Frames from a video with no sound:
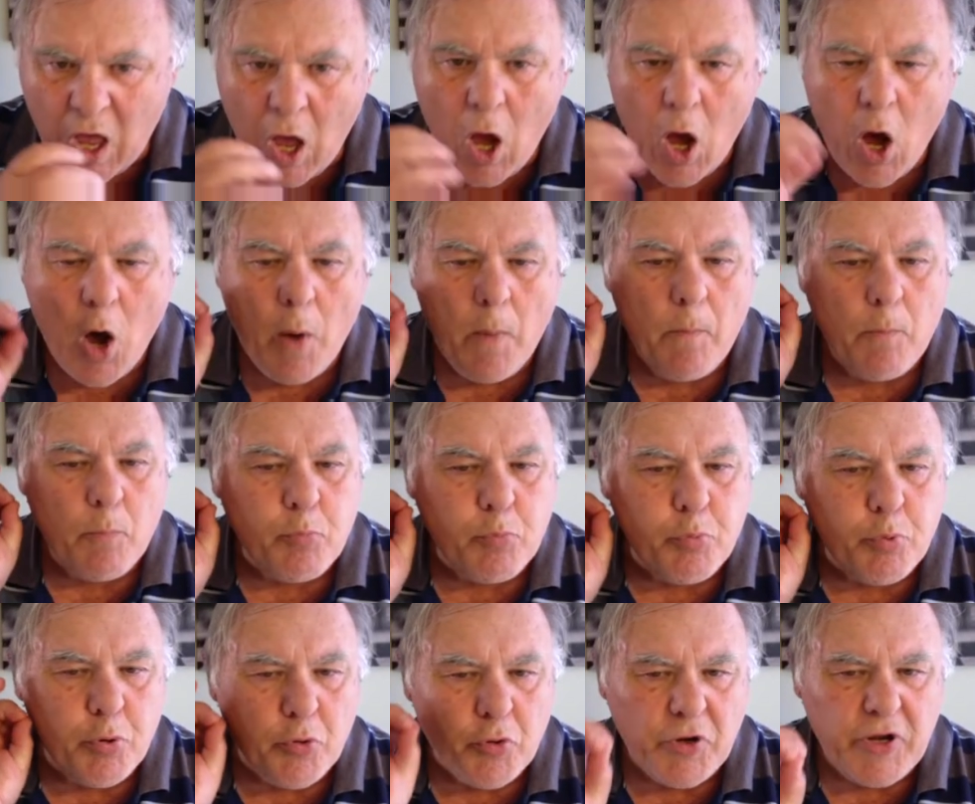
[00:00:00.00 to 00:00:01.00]
I'm
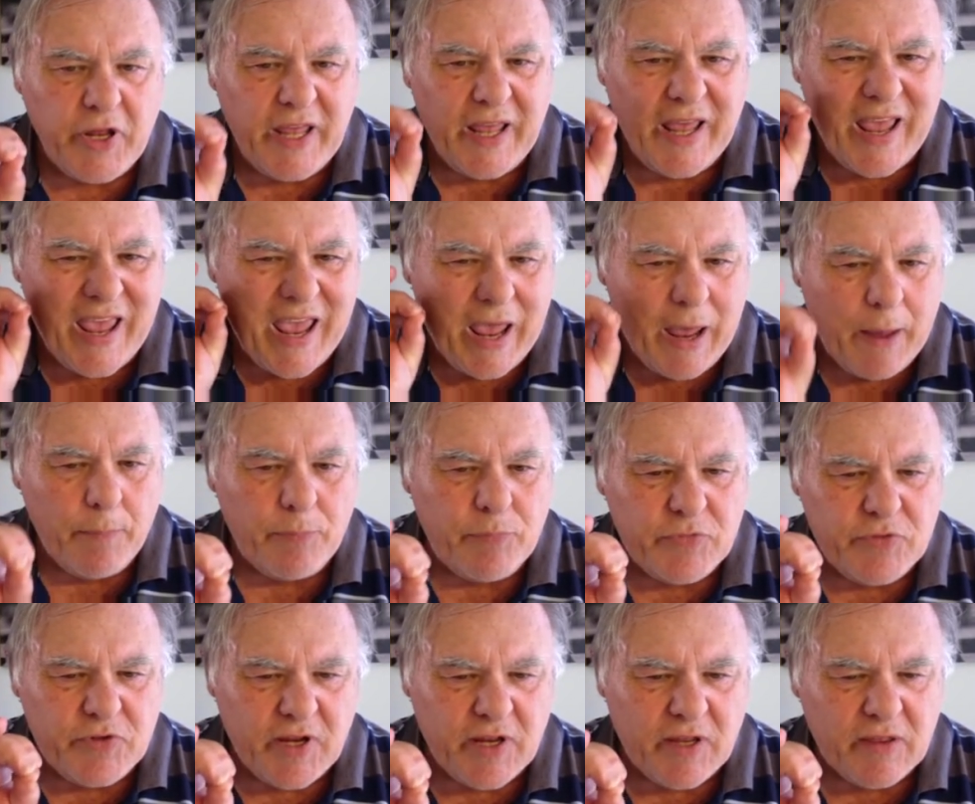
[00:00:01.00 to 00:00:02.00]

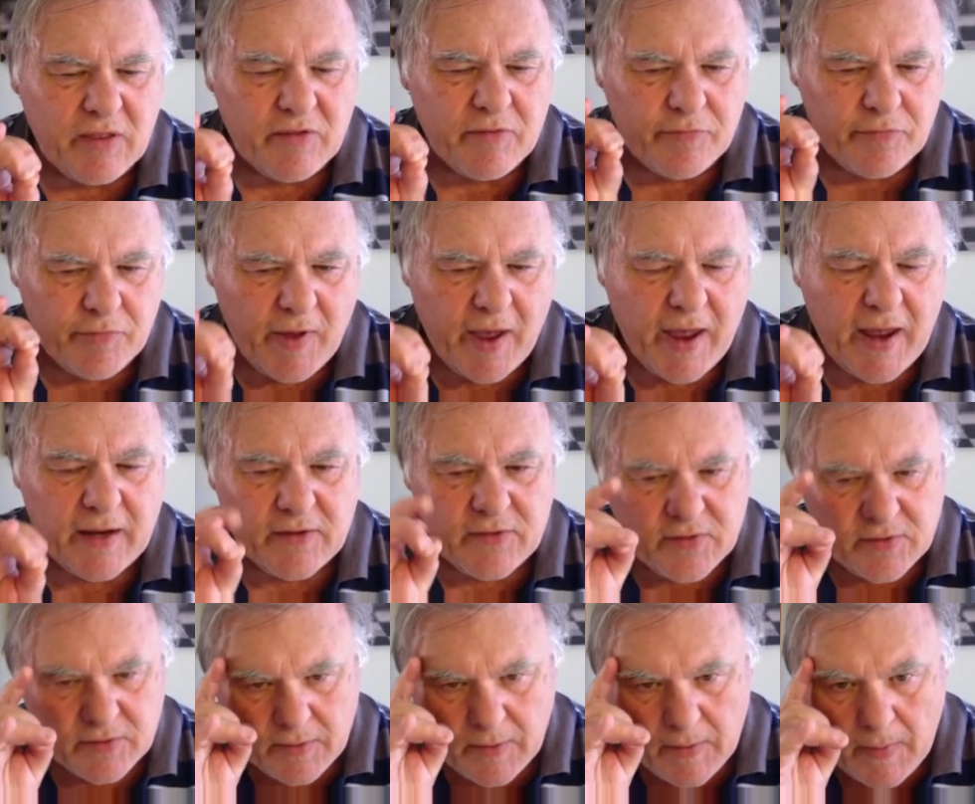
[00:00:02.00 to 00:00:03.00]
preempting the fact
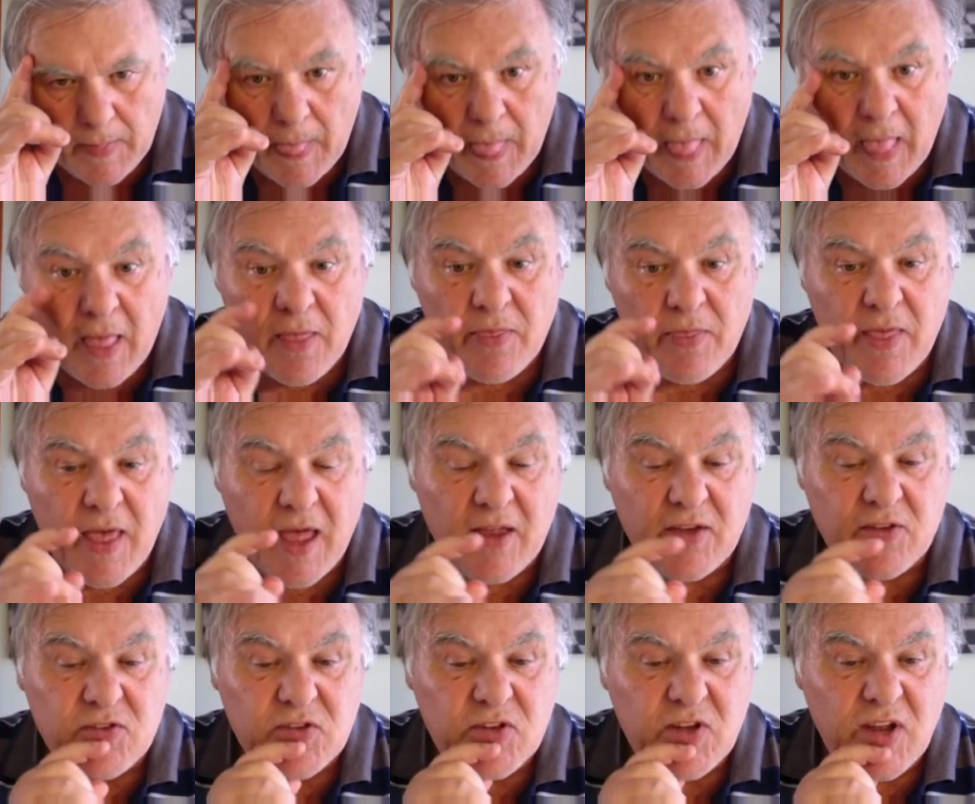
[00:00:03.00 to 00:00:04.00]

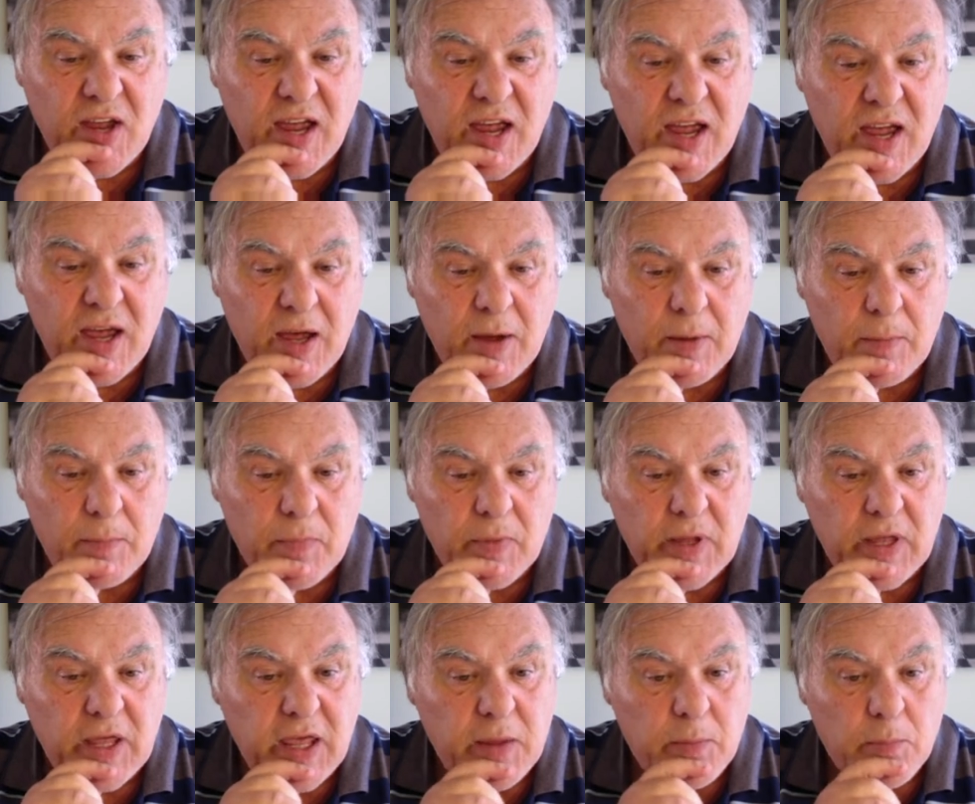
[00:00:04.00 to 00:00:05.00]
that
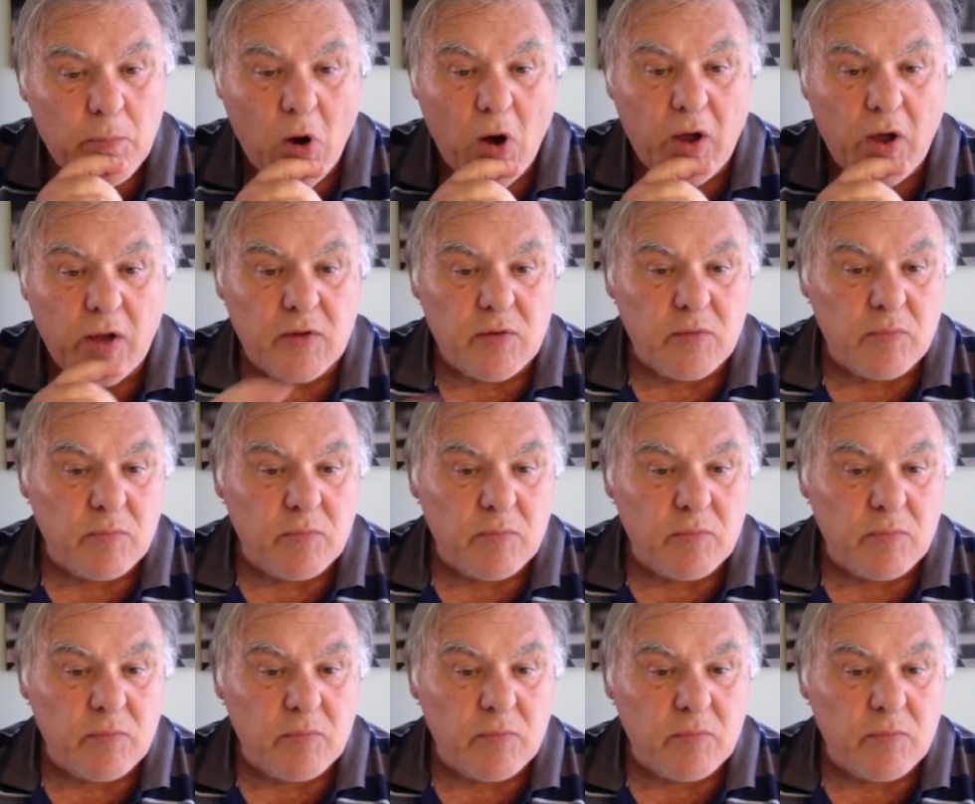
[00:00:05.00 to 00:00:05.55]
he might